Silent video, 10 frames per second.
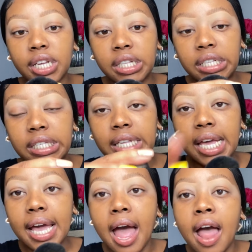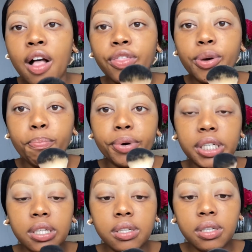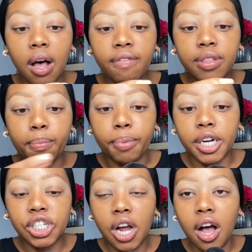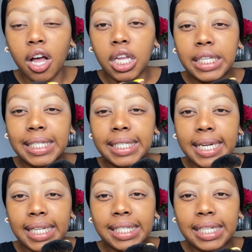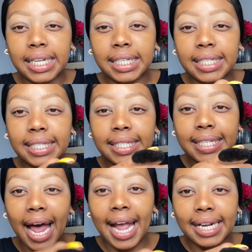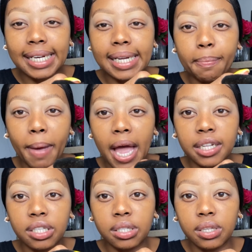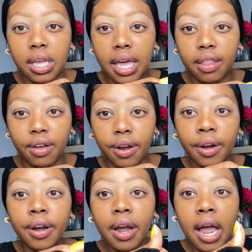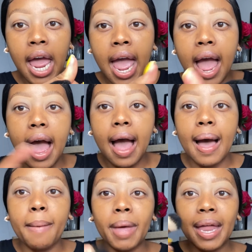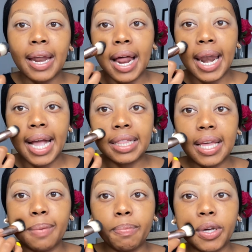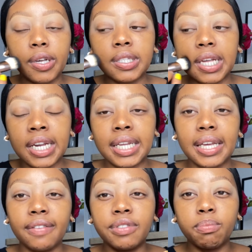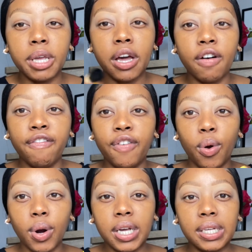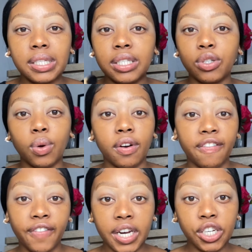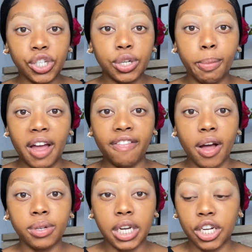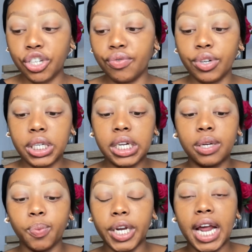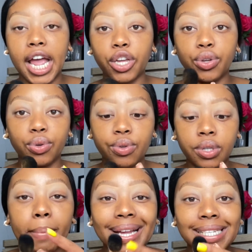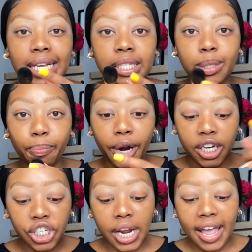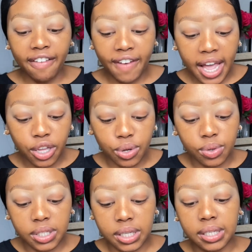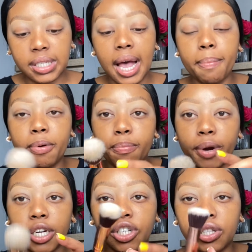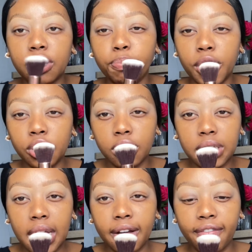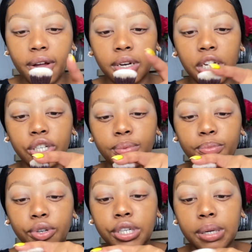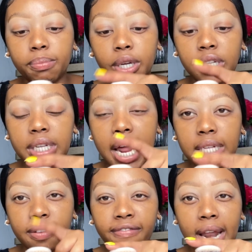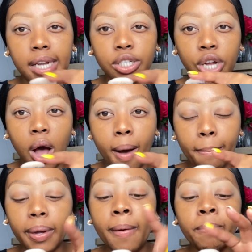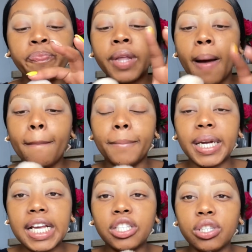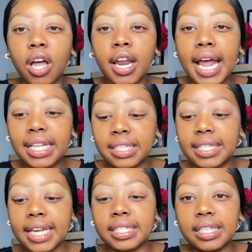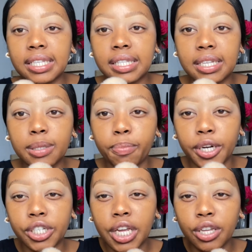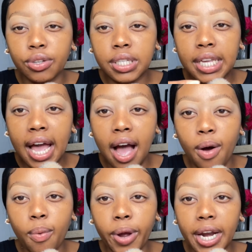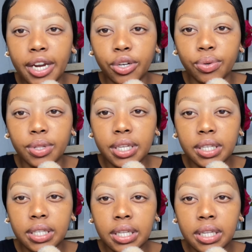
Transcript: see, the bristles of the brush are tightly packed together, and I like that because it gives me a flawless sort of finish to my foundation routine when I use a dense brush. If I use this type of brush, this brush looks like a foundation routine because it has a flat top, but it's not as dense as this brush. Can you see how when I do this,